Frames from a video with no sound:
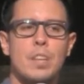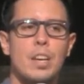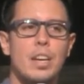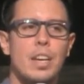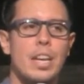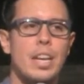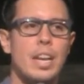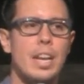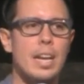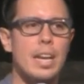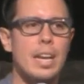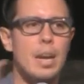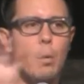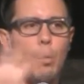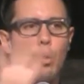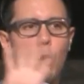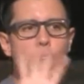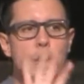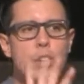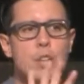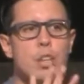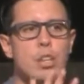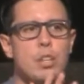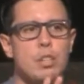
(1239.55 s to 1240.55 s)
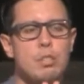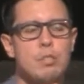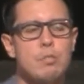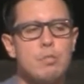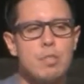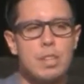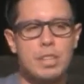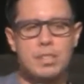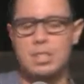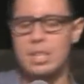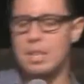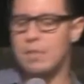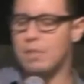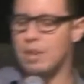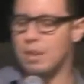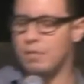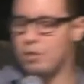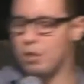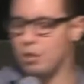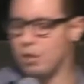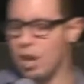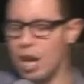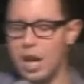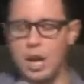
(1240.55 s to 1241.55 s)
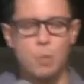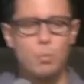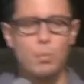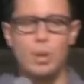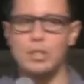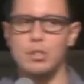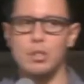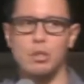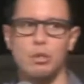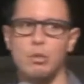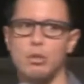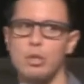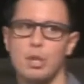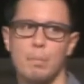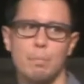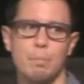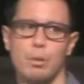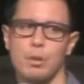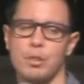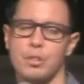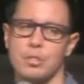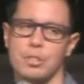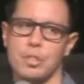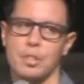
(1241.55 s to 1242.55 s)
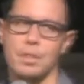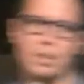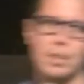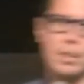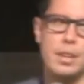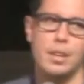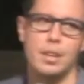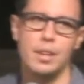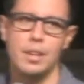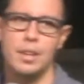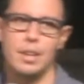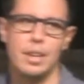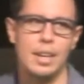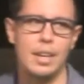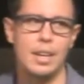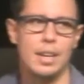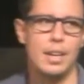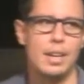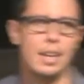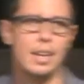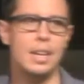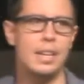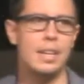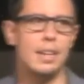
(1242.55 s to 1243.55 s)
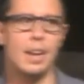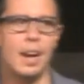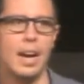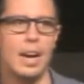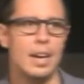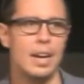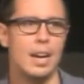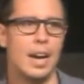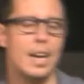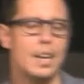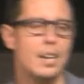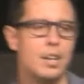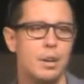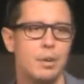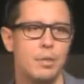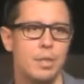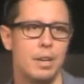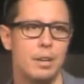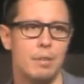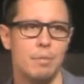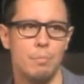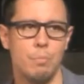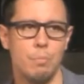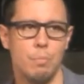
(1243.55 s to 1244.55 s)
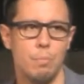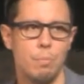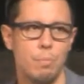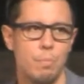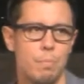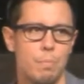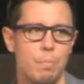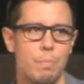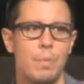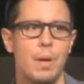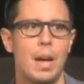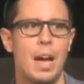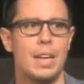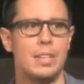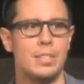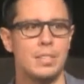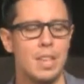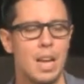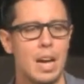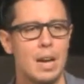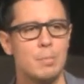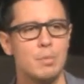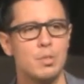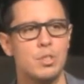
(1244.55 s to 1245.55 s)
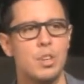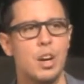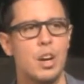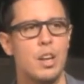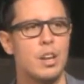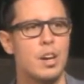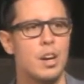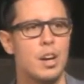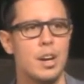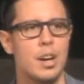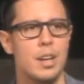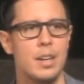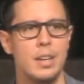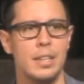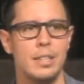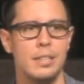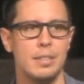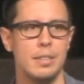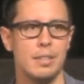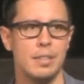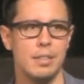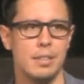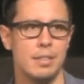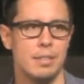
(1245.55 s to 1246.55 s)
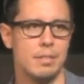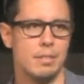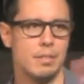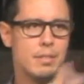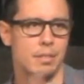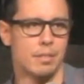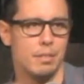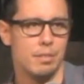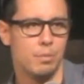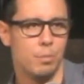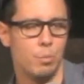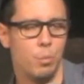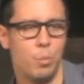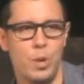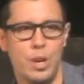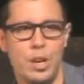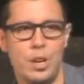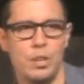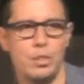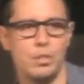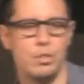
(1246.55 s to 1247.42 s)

And I want you to do this, even if you're not a resolution person. And I know that as time has gone on, it's a weird